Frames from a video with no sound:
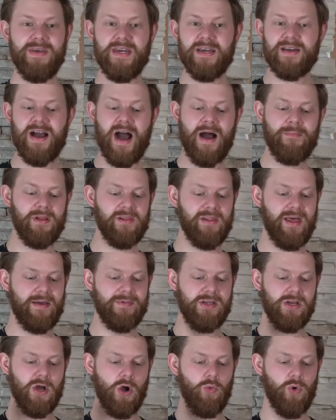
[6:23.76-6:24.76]
me a comment, let
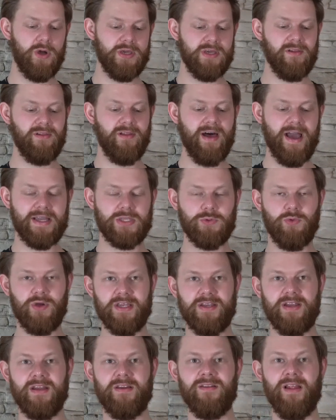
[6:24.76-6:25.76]
me know what you liked, what
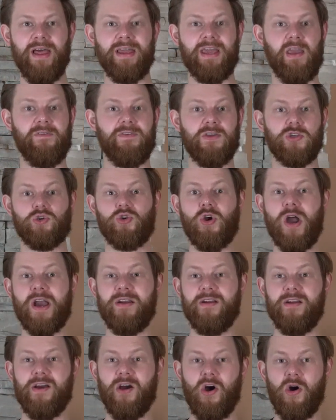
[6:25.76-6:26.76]
you didn't like. If you tried
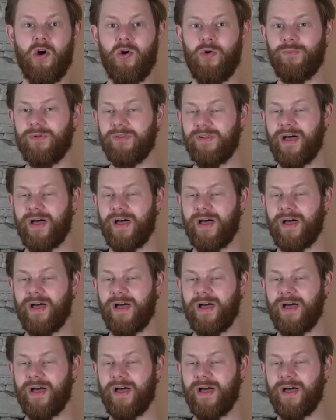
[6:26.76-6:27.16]
it at home,